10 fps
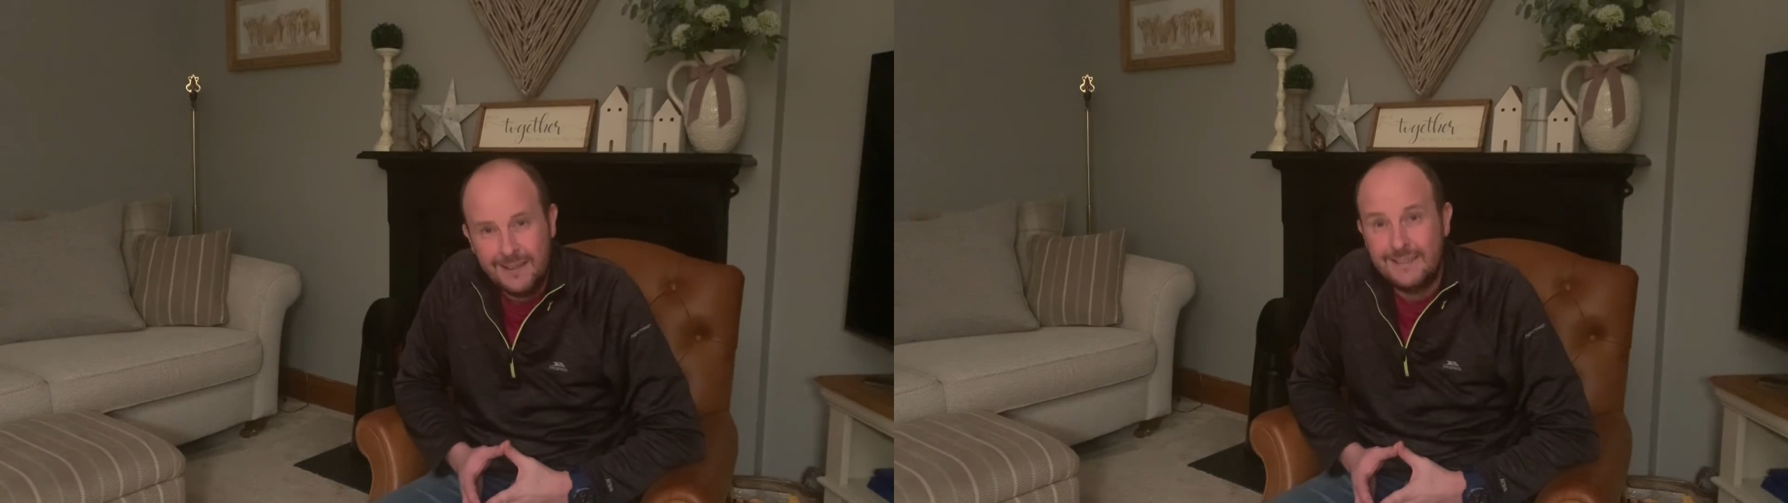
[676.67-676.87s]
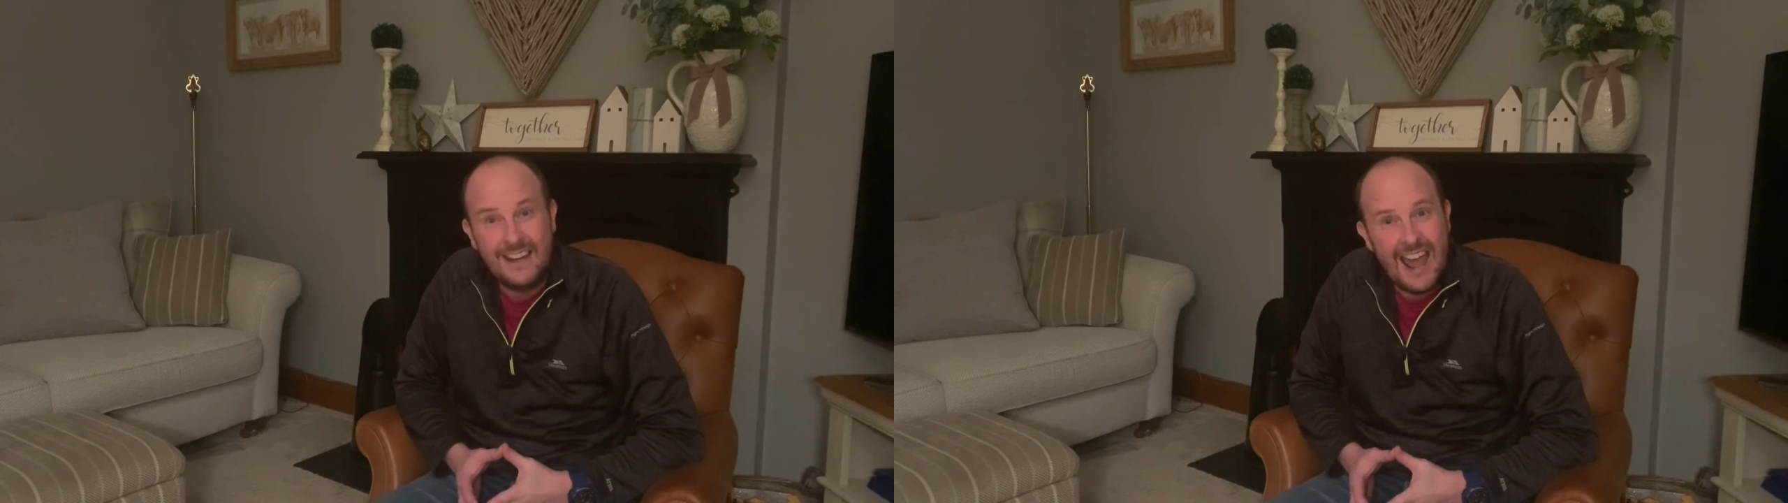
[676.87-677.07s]

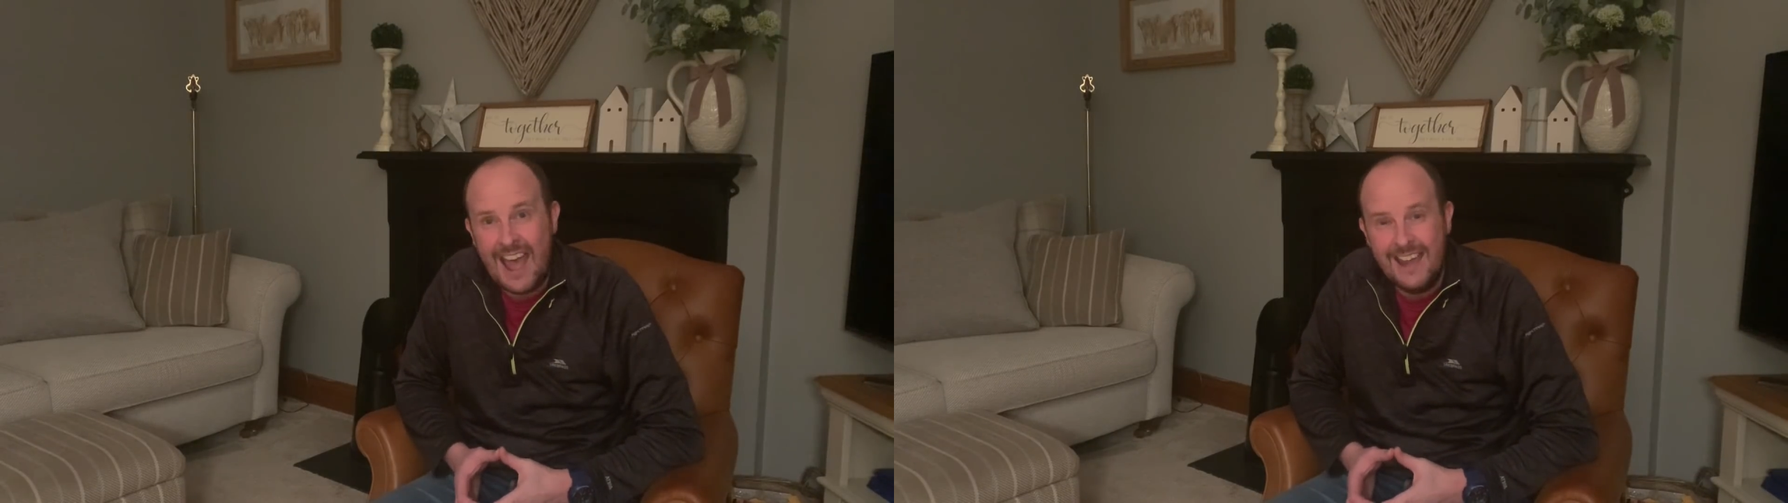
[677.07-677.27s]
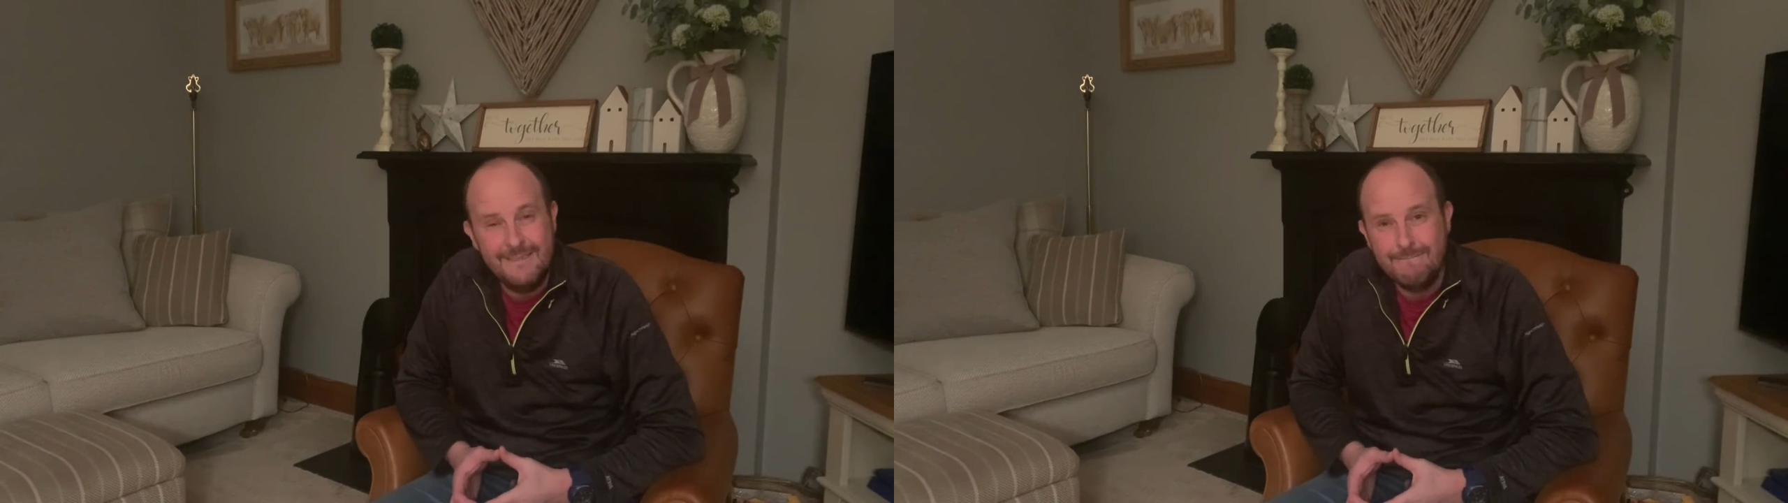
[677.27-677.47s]

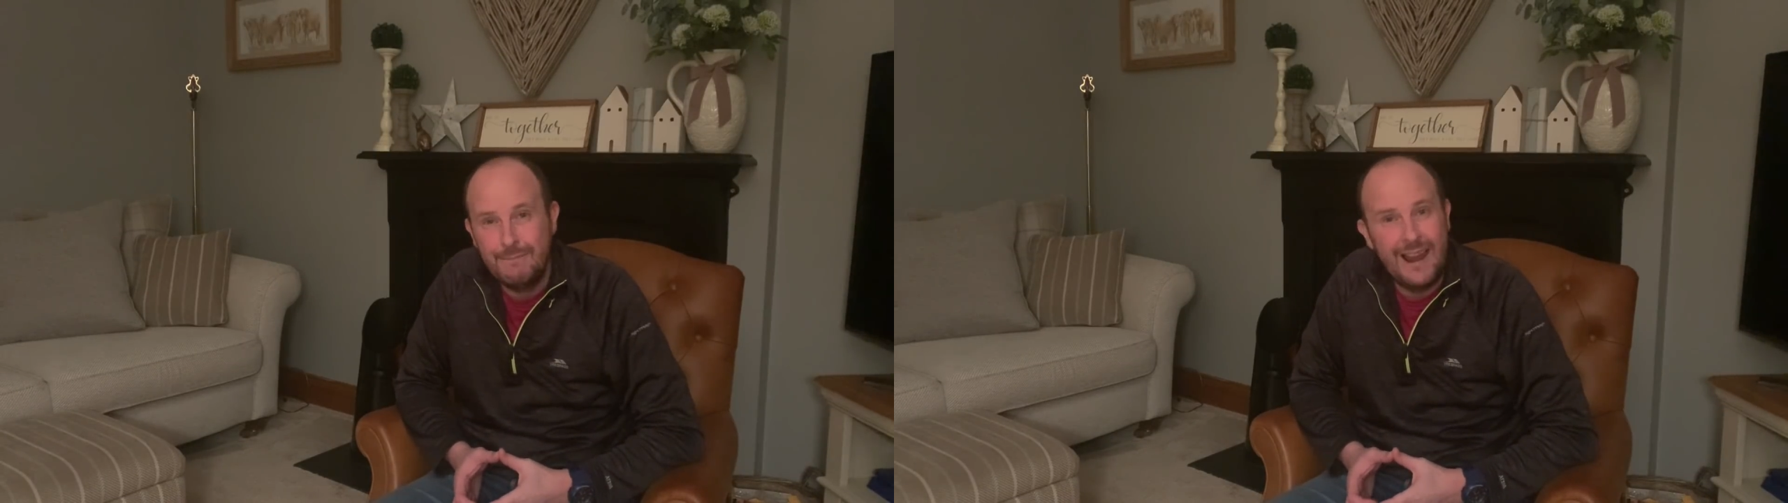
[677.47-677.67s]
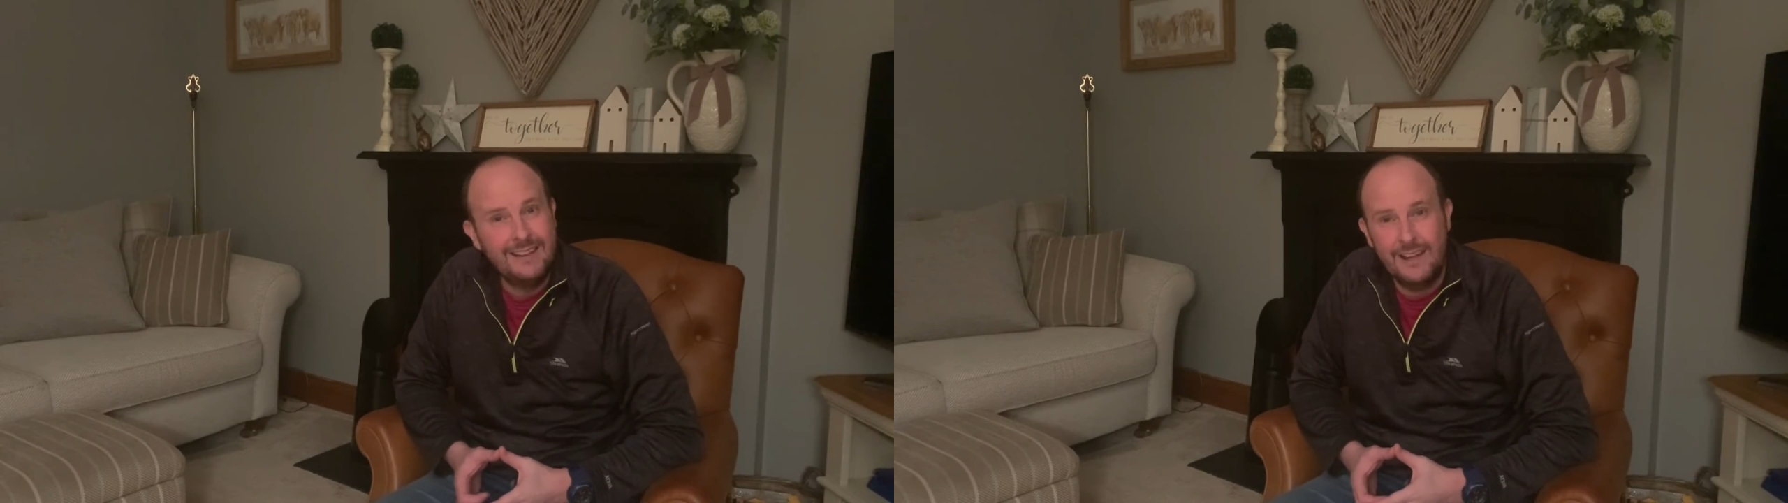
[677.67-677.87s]
today,
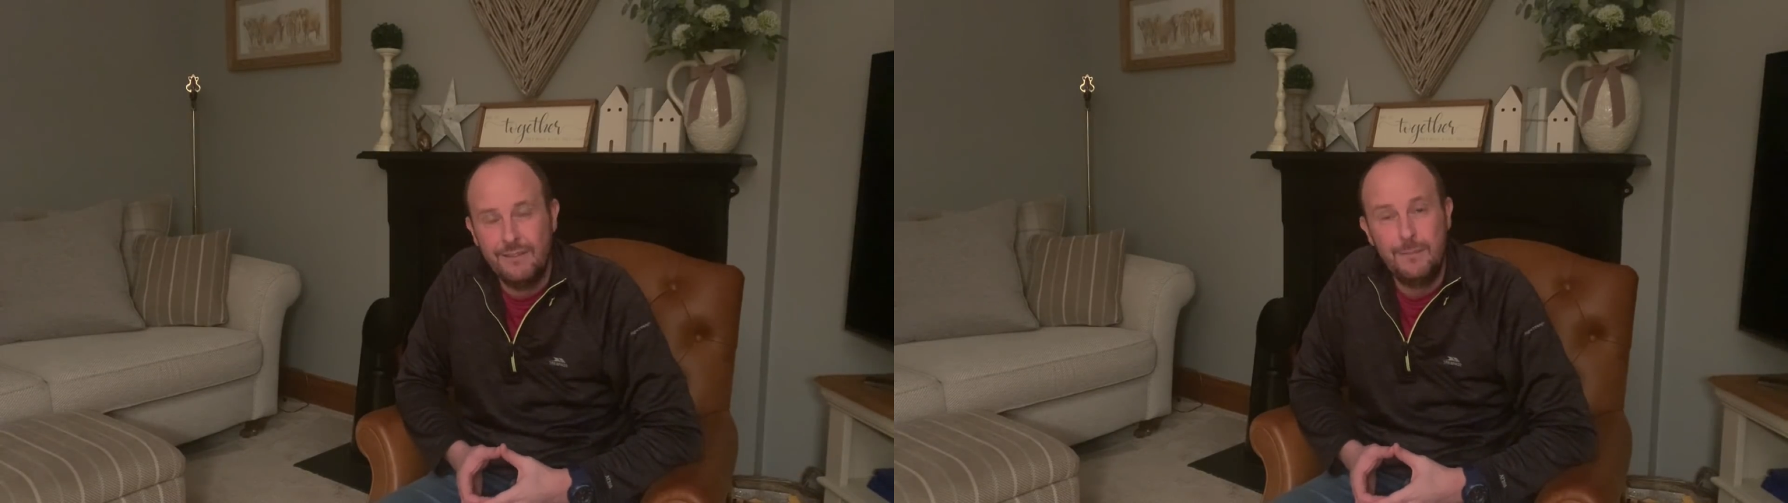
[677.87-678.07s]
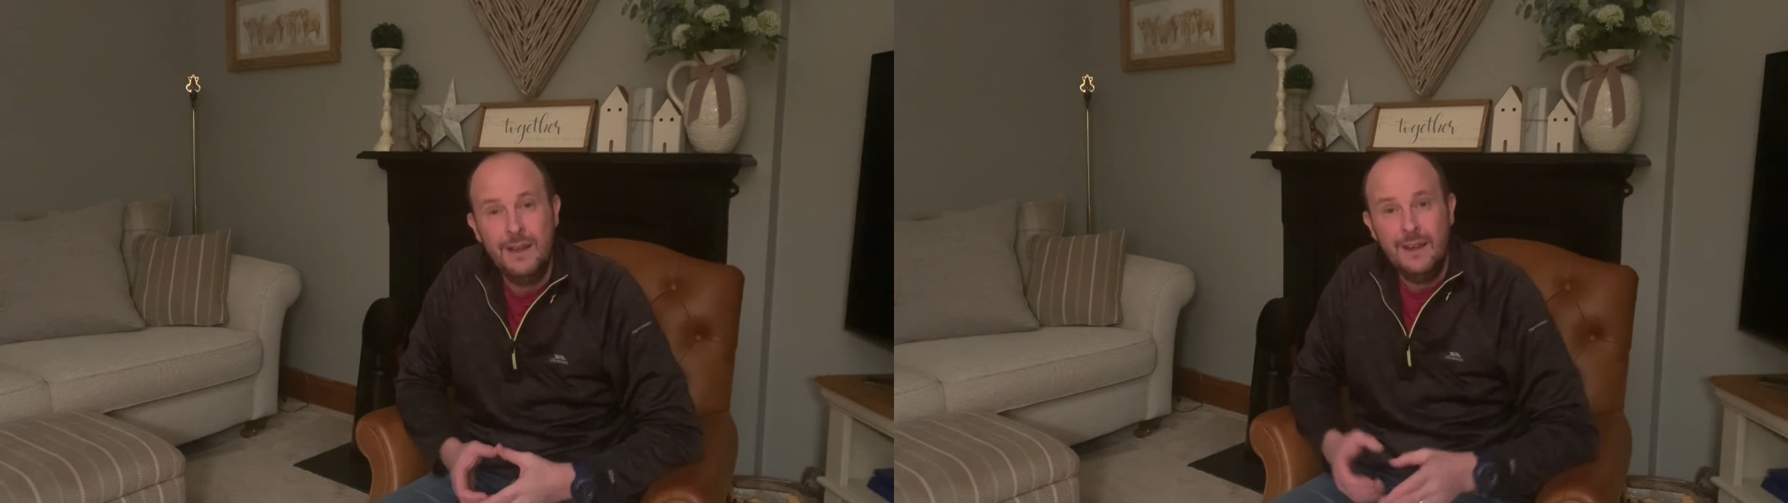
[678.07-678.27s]
plenty of them.